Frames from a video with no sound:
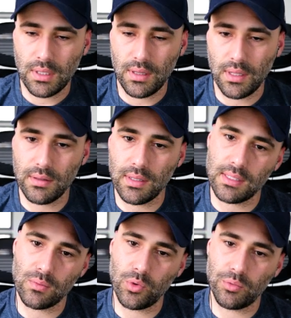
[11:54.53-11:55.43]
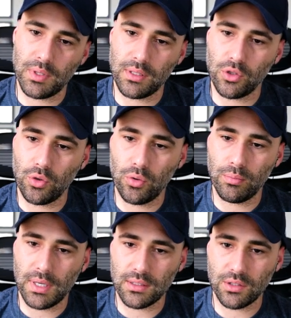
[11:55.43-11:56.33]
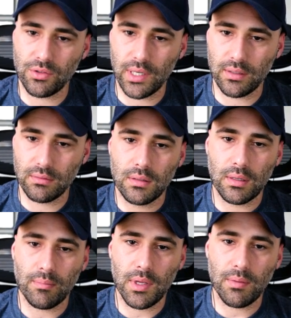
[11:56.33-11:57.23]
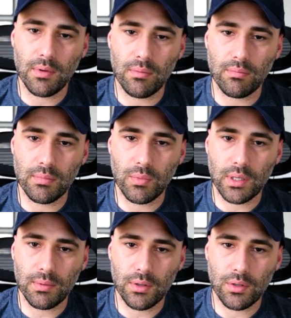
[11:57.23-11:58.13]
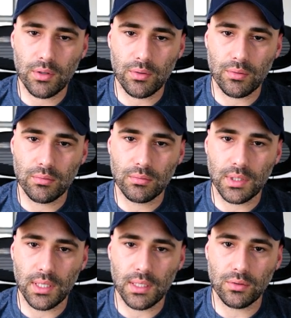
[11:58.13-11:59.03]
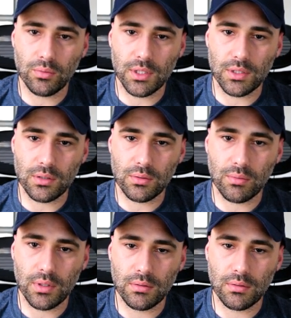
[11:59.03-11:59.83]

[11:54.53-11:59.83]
think this would be too much green. Maybe, what about you? Yeah, too much as well.